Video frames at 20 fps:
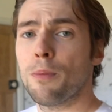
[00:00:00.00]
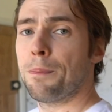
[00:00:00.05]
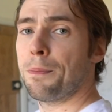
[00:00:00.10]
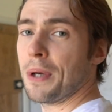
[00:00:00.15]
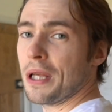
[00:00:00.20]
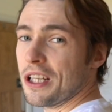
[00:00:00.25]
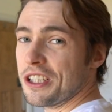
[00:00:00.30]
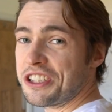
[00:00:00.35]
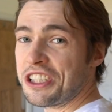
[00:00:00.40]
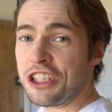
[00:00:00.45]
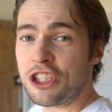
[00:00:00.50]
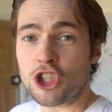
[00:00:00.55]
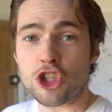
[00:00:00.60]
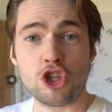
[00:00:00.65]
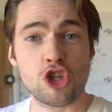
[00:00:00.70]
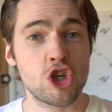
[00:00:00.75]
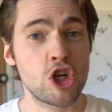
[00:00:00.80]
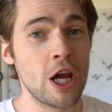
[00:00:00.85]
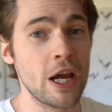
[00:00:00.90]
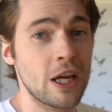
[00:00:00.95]
ability to
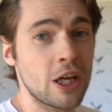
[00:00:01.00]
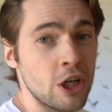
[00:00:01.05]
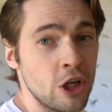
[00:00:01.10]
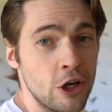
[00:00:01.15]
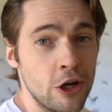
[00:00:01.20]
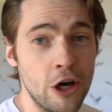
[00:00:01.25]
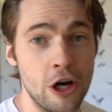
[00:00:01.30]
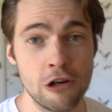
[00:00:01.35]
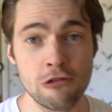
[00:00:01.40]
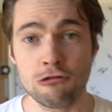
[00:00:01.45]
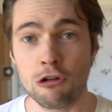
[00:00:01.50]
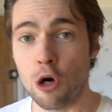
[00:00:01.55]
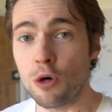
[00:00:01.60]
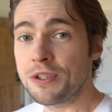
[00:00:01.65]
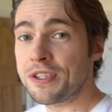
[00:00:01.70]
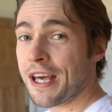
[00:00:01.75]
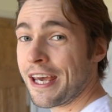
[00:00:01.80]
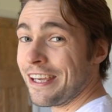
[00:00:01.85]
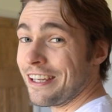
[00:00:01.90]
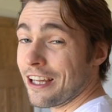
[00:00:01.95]
check and
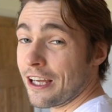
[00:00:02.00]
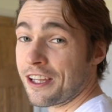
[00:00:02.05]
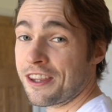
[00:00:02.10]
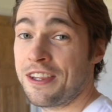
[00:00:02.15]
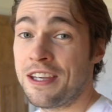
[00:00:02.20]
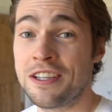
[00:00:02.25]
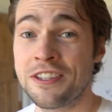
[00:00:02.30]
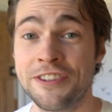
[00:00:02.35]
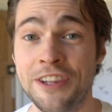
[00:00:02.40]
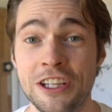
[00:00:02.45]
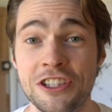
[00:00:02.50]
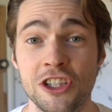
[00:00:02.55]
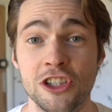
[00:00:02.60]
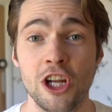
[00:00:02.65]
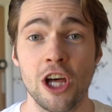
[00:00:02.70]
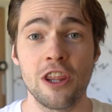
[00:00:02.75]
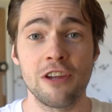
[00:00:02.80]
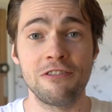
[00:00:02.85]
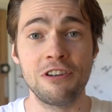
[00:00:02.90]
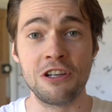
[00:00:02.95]
rotate like this, there's
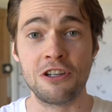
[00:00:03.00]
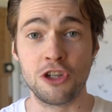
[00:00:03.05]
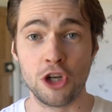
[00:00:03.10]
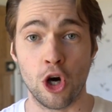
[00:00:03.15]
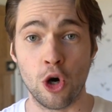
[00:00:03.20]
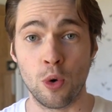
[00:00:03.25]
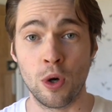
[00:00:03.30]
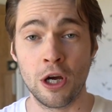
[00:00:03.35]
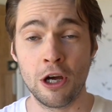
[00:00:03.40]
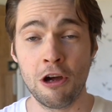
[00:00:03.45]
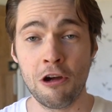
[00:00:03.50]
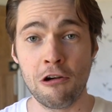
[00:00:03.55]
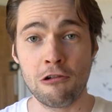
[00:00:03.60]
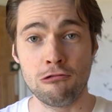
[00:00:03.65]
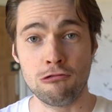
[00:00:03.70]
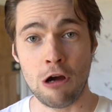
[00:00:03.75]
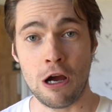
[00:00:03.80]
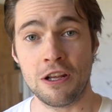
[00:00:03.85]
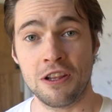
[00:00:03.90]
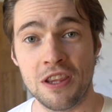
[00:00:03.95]
another video
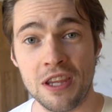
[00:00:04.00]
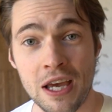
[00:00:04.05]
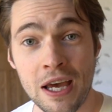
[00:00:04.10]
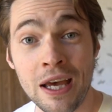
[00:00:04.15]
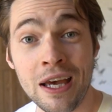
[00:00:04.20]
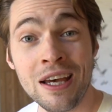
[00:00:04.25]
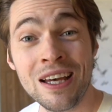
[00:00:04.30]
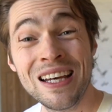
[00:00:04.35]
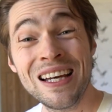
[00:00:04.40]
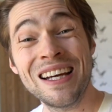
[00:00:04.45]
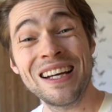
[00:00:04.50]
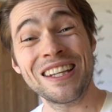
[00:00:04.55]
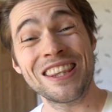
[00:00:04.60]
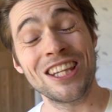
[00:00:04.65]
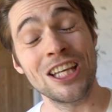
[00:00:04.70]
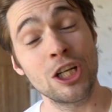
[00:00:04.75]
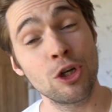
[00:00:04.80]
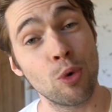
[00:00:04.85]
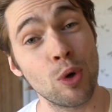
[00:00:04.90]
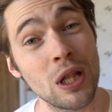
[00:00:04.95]
right there
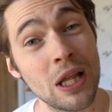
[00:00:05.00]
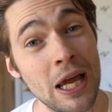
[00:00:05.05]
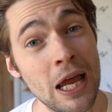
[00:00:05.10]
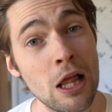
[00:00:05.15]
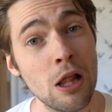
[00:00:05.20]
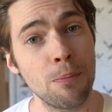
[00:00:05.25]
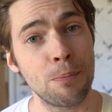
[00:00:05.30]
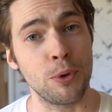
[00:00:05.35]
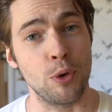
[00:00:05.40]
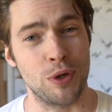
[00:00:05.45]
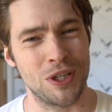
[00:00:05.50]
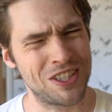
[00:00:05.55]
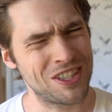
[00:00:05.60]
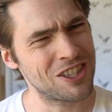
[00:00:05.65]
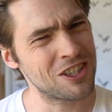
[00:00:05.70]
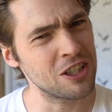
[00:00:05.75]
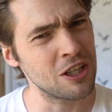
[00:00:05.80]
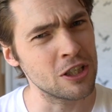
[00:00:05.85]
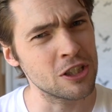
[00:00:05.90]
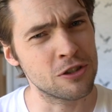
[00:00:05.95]
that will help you.
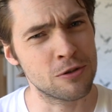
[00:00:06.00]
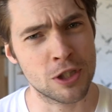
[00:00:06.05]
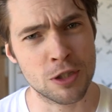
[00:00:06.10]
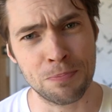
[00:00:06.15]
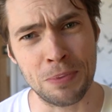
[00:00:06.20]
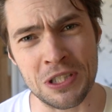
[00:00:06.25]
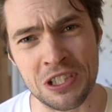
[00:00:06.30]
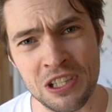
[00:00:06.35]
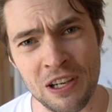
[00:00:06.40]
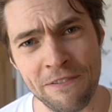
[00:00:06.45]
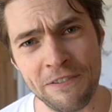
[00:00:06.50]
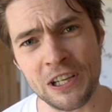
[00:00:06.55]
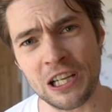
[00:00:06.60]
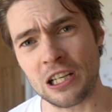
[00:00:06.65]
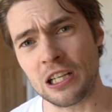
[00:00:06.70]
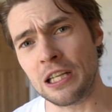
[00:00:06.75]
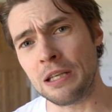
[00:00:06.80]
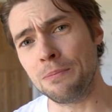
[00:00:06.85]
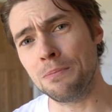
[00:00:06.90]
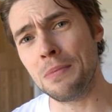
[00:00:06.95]
It's
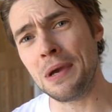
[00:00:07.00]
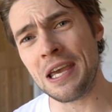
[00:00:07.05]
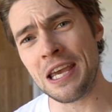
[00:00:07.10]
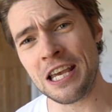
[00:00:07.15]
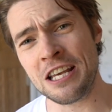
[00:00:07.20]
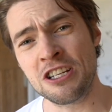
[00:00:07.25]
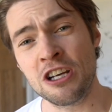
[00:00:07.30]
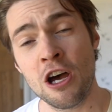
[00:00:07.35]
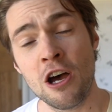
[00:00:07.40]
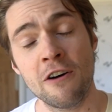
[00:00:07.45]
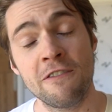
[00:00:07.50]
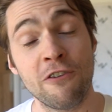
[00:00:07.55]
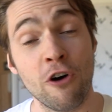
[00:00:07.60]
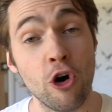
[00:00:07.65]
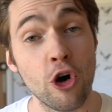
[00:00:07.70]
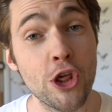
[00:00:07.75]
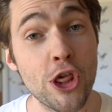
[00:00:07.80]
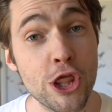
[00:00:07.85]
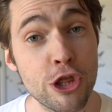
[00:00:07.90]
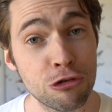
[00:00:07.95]
specifically made
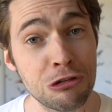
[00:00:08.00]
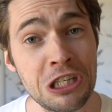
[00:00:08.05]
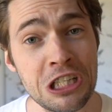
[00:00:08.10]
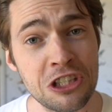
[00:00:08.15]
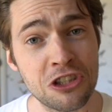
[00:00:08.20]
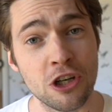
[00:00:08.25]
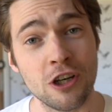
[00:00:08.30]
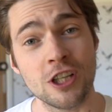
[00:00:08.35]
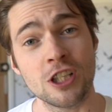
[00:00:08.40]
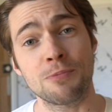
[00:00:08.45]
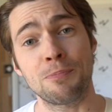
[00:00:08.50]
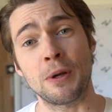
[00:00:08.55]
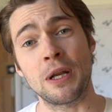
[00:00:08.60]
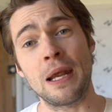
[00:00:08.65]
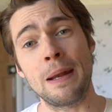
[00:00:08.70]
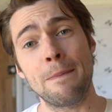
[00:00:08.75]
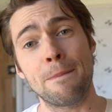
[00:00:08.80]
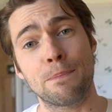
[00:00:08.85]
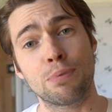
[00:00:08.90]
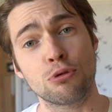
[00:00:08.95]
for three turns,
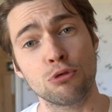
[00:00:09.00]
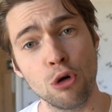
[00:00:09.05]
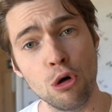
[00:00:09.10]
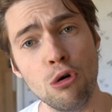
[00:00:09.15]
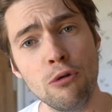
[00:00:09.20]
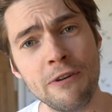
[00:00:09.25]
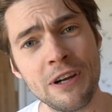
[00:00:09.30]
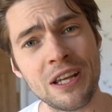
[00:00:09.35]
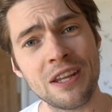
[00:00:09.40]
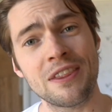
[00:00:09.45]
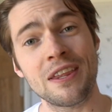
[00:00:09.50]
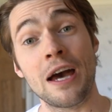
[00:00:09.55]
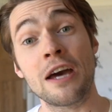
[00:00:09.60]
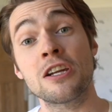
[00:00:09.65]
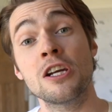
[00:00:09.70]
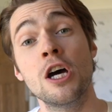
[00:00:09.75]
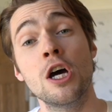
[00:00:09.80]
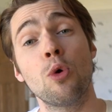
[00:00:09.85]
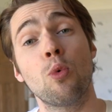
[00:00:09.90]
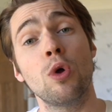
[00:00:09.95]
but improving
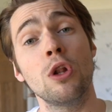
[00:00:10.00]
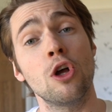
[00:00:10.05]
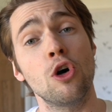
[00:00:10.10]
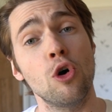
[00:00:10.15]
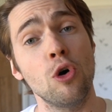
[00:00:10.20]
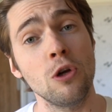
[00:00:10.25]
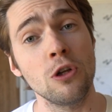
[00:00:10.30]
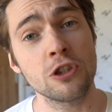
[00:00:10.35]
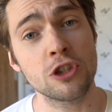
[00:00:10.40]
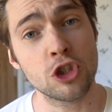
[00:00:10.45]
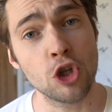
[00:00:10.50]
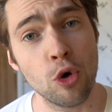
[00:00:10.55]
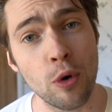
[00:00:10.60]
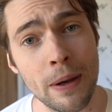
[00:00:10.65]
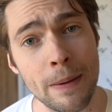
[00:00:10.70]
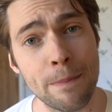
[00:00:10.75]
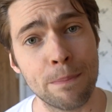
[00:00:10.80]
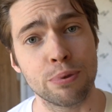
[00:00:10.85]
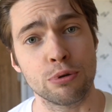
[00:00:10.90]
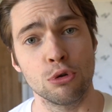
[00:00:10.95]
that will also
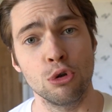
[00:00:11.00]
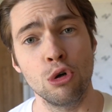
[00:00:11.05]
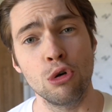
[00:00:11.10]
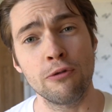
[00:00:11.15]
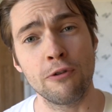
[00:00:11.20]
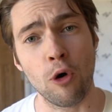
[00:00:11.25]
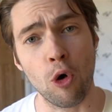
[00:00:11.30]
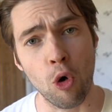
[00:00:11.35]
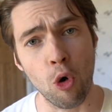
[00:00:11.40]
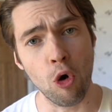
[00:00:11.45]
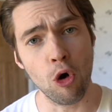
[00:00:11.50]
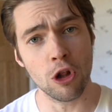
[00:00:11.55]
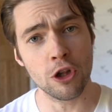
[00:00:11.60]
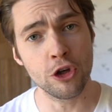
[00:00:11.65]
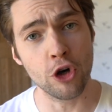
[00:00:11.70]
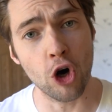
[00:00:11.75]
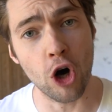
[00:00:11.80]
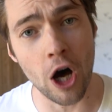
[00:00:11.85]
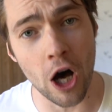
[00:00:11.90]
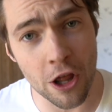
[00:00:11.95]
improve all
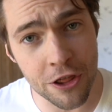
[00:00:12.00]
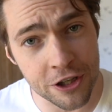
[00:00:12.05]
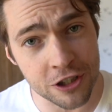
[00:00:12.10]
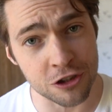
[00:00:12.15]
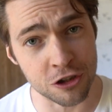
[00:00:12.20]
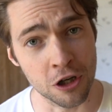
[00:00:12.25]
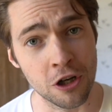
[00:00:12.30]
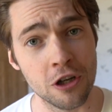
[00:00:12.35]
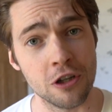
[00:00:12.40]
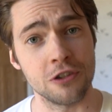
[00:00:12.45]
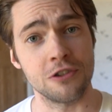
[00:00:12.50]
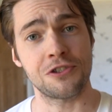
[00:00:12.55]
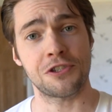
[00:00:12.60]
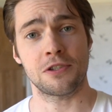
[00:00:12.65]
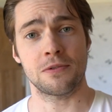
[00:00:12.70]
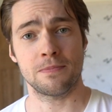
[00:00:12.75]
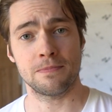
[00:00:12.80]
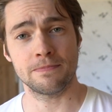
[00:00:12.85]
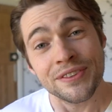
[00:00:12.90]
your other turns.